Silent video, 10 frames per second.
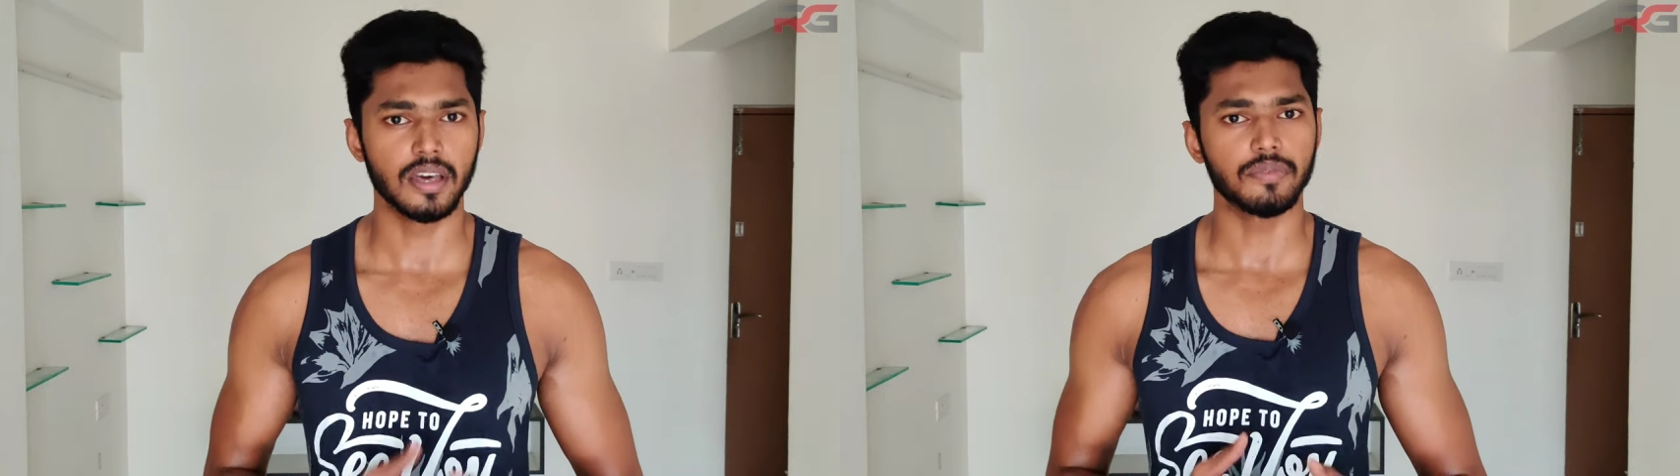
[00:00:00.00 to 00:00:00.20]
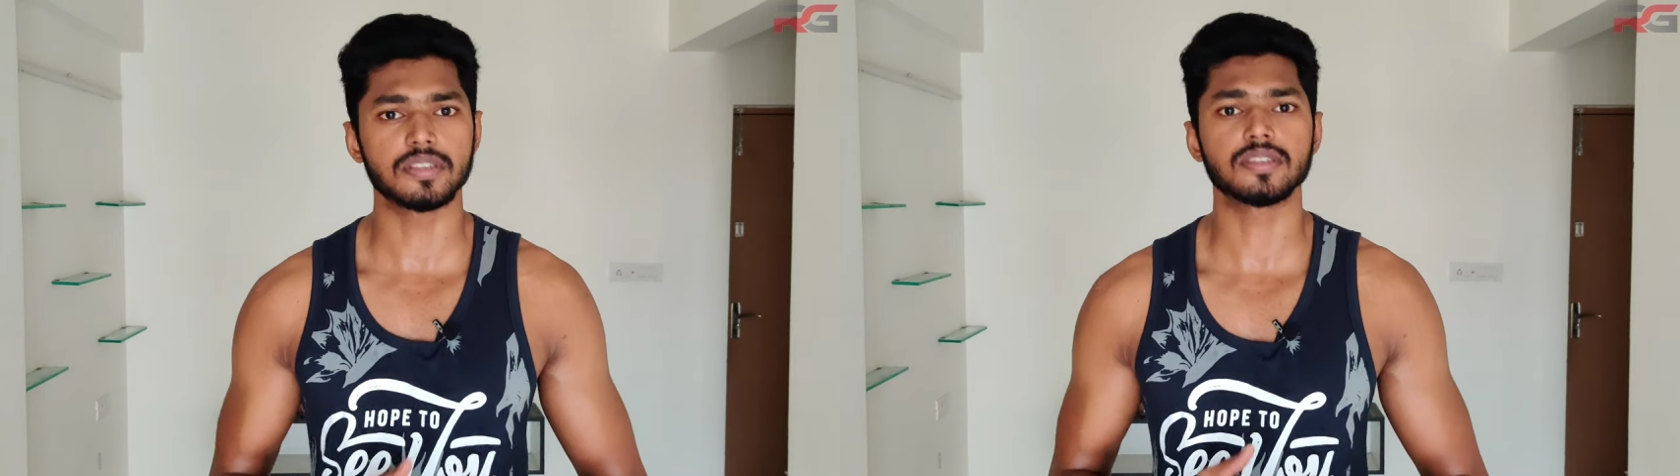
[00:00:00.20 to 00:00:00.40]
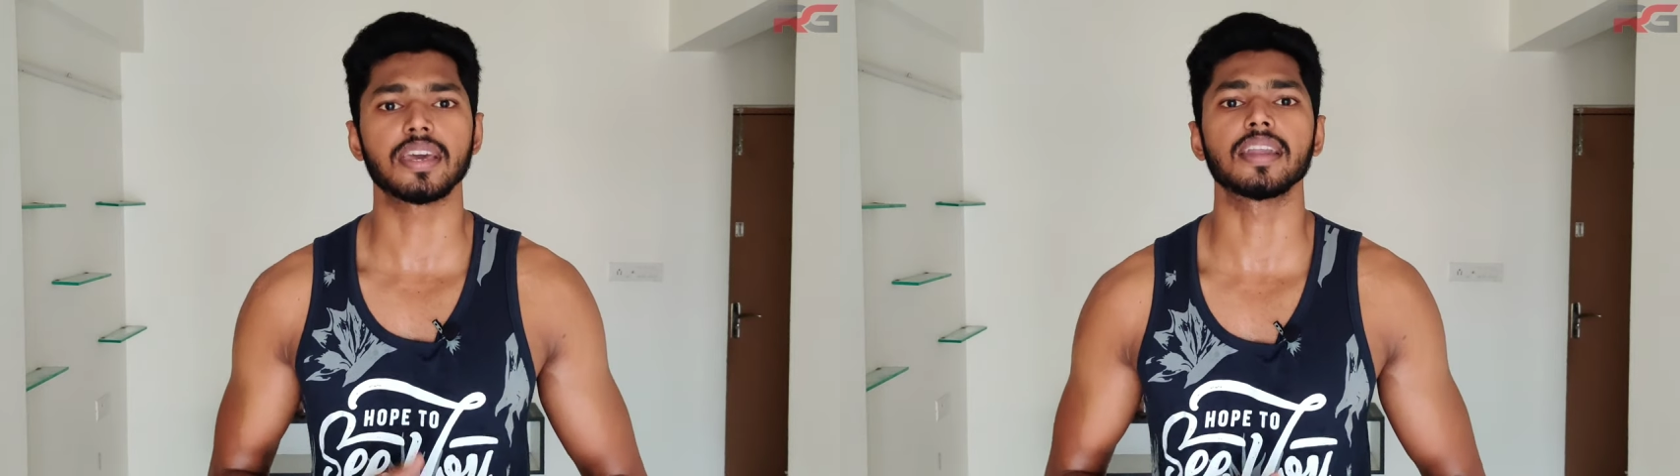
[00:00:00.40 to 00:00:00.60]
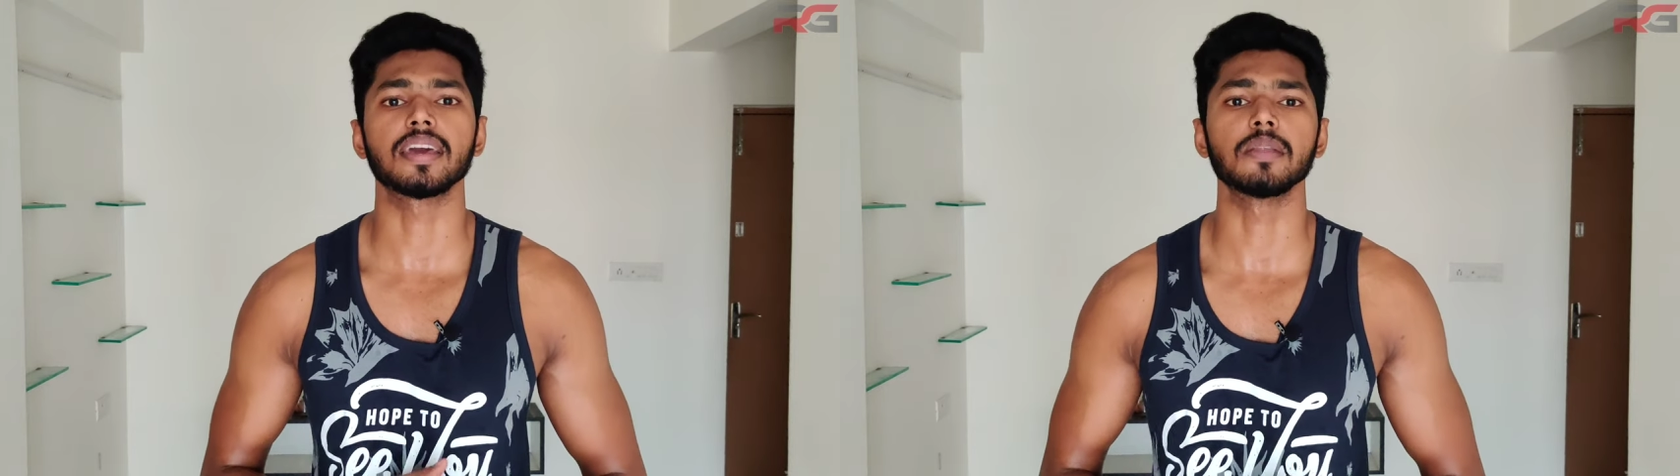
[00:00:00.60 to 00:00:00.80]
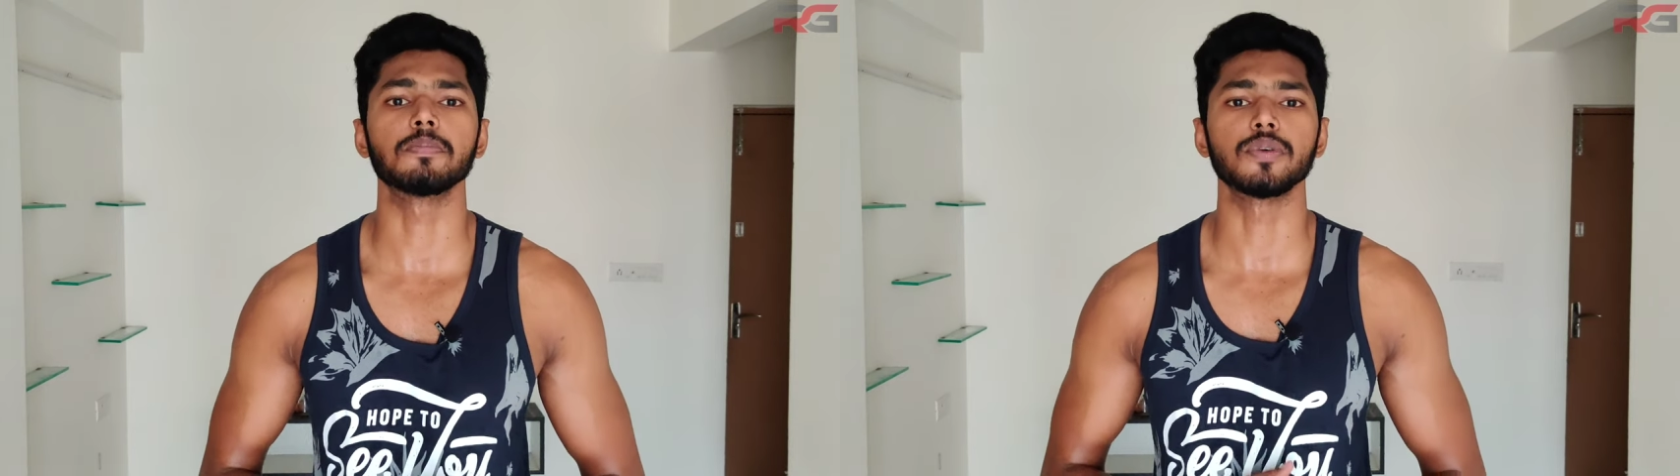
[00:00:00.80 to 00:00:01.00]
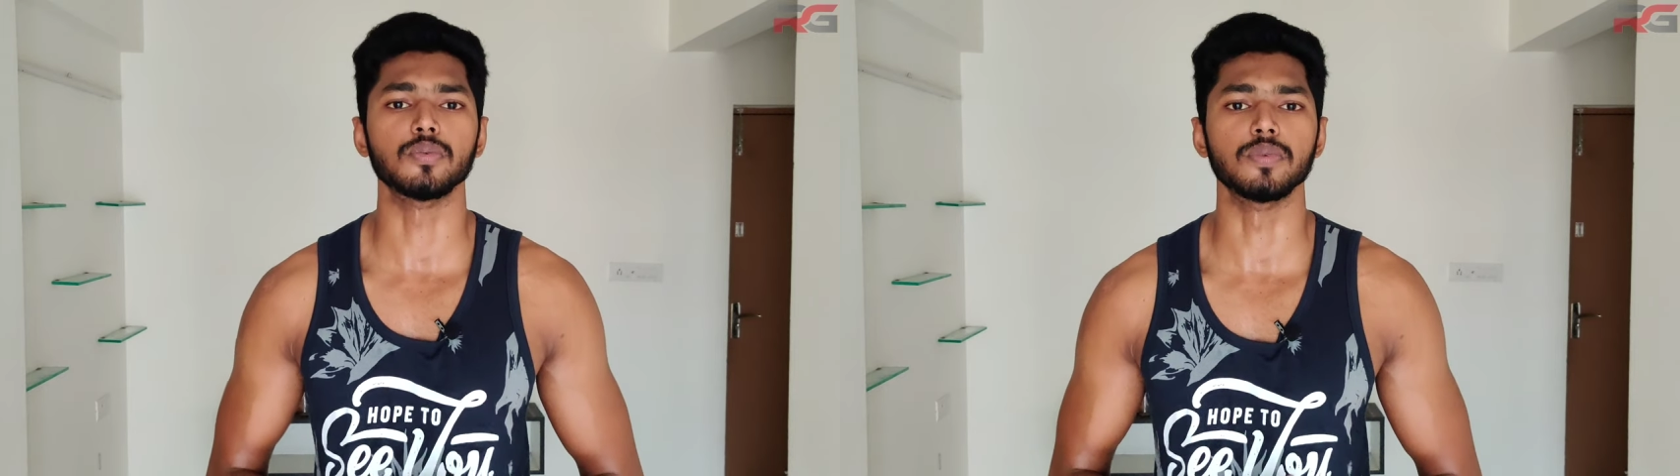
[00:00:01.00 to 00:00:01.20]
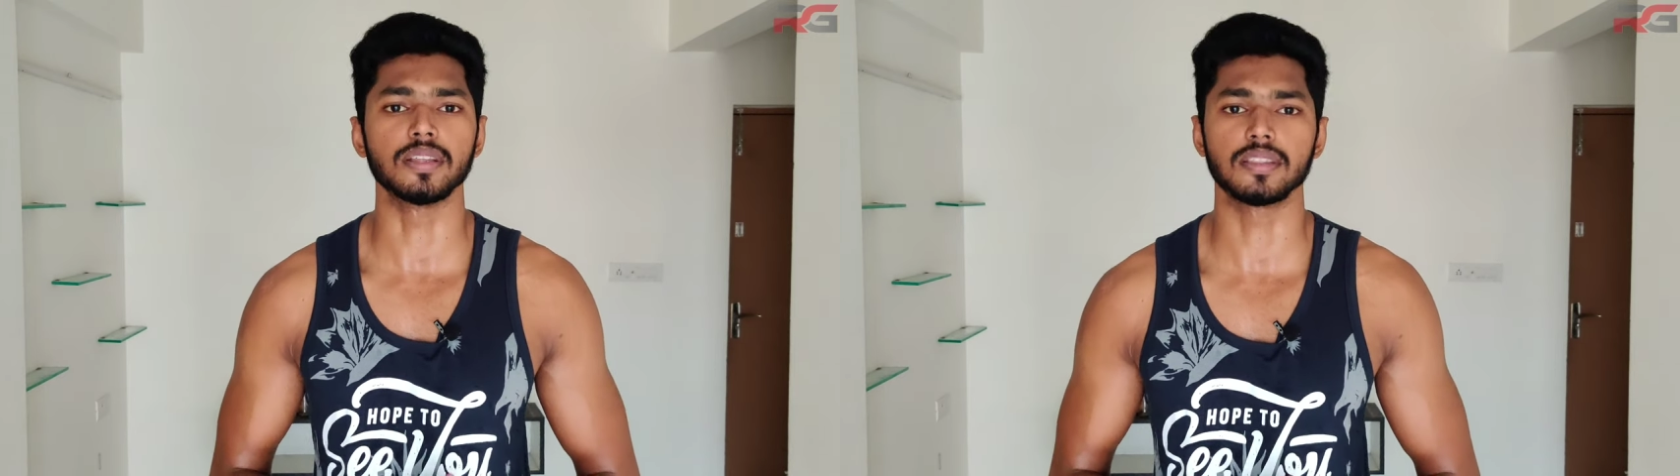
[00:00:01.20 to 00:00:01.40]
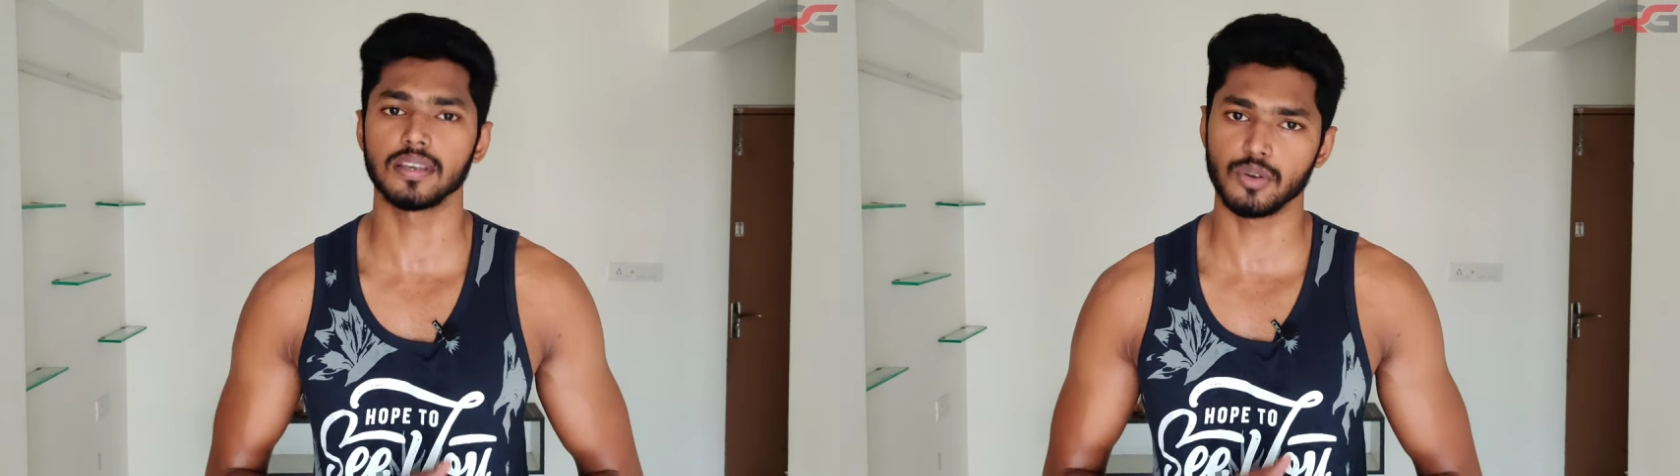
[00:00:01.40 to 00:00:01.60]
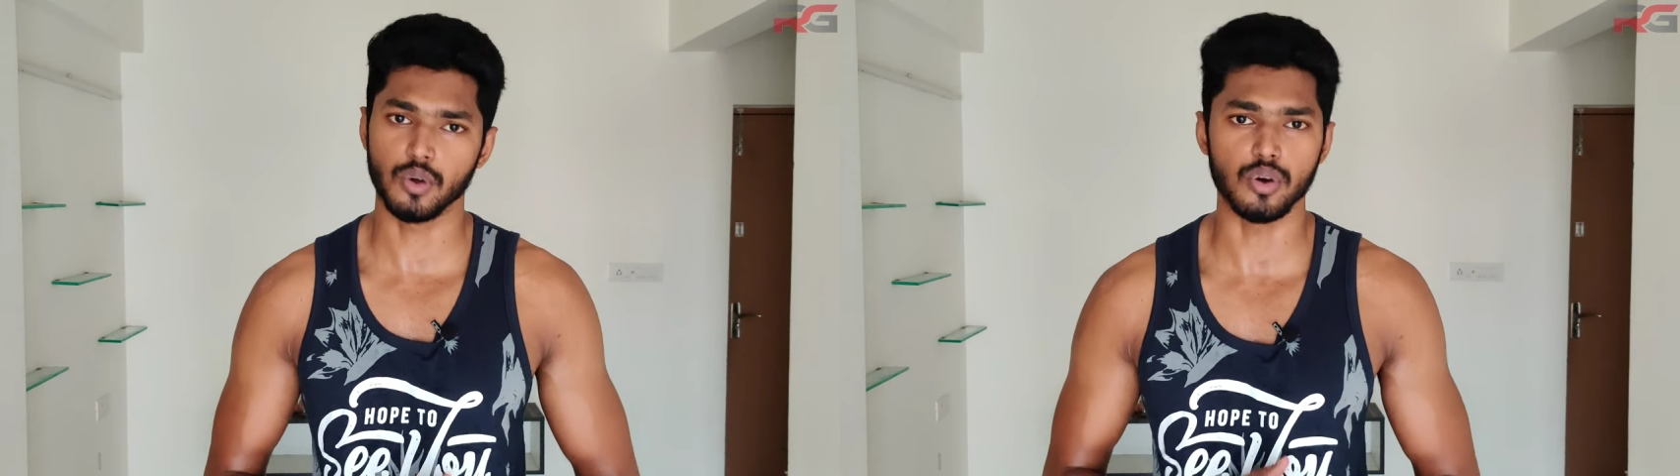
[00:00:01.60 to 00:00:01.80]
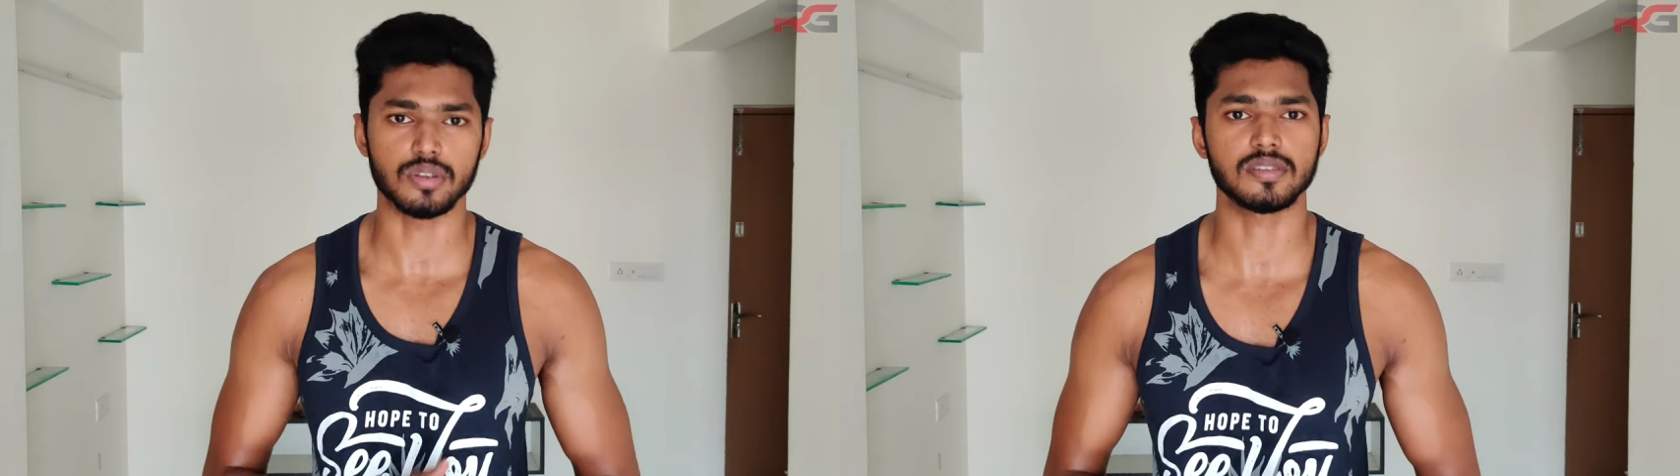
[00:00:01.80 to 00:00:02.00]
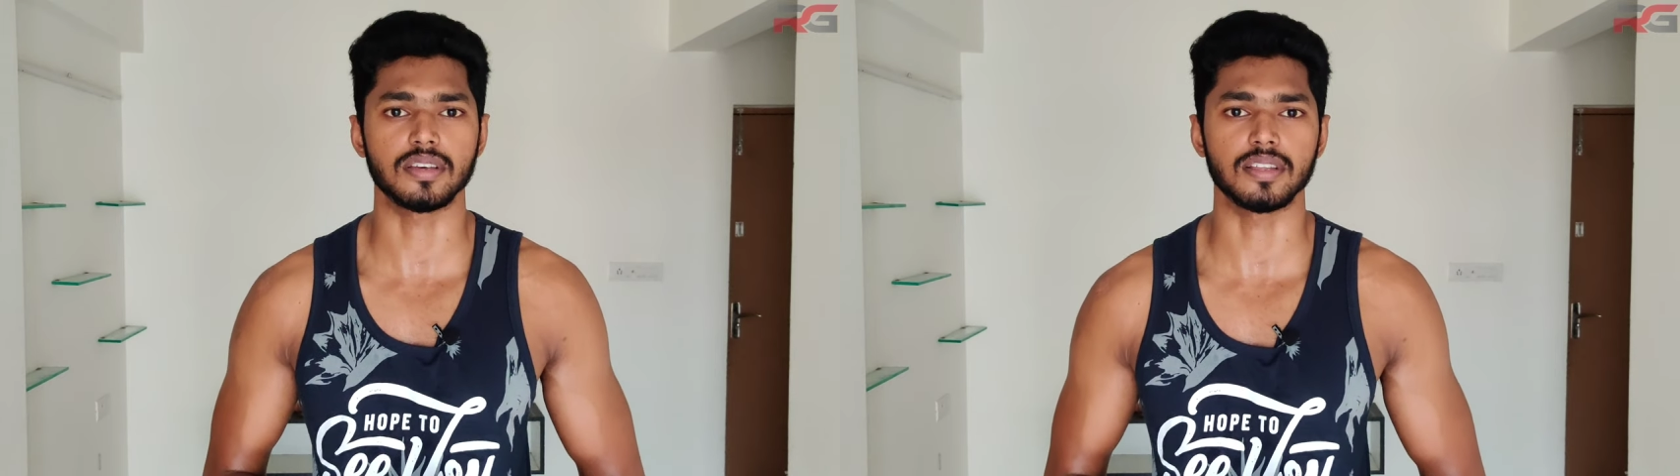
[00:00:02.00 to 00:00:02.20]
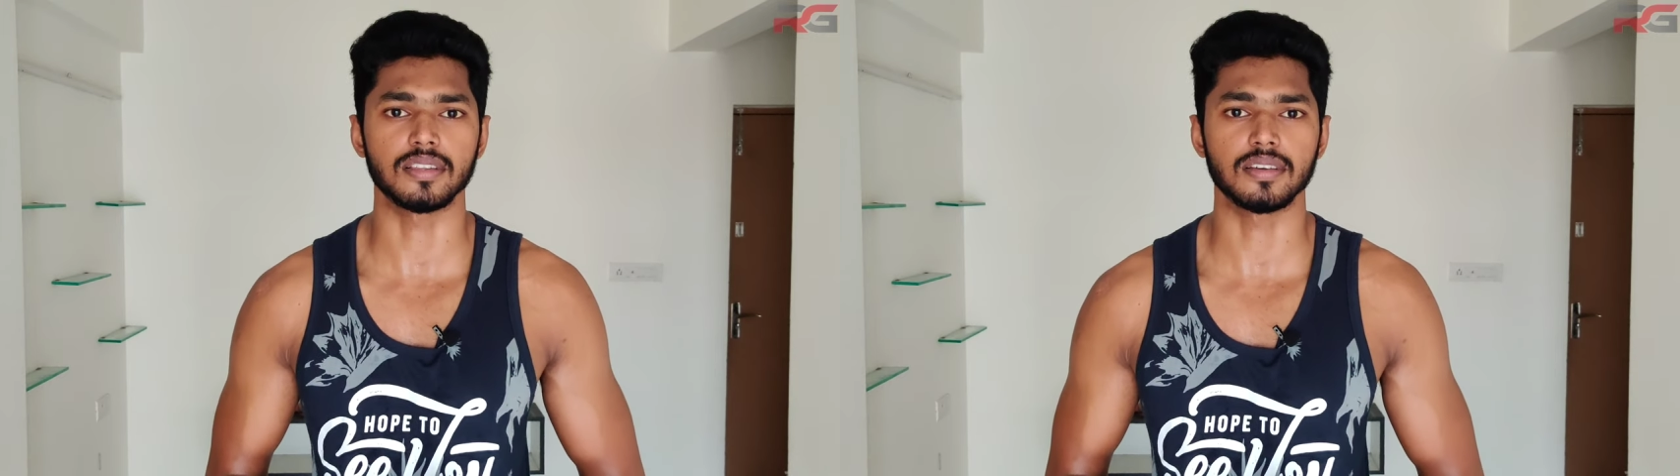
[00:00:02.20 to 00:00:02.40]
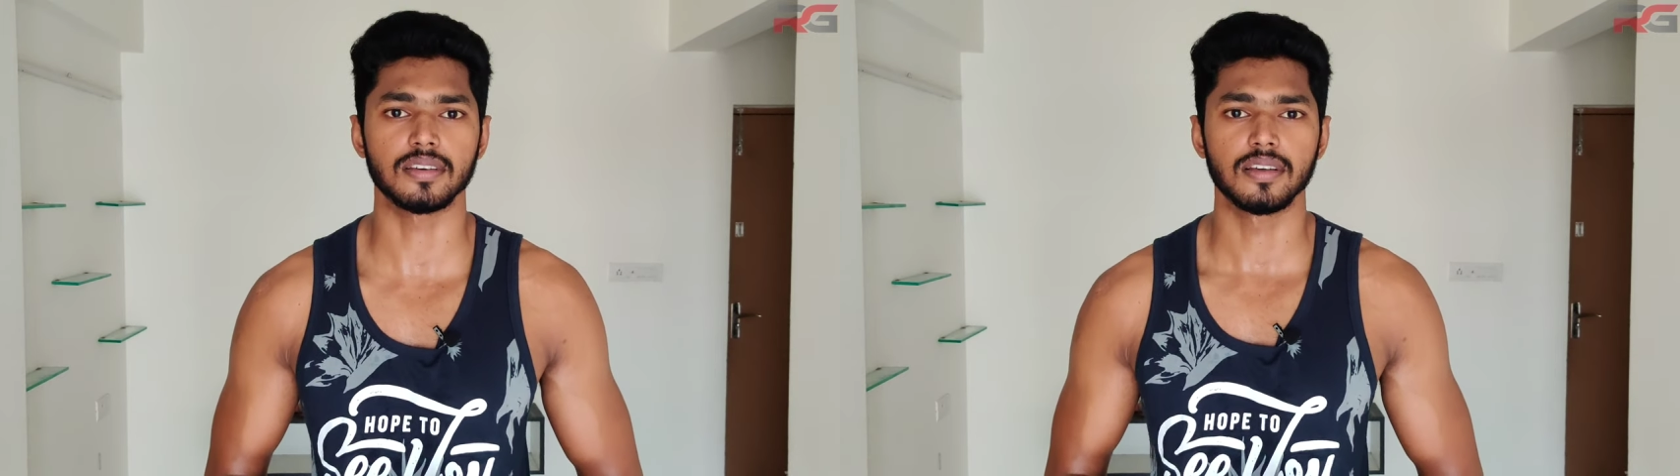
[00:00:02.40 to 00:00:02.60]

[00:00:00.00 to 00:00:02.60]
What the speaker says: which can help you with core strength.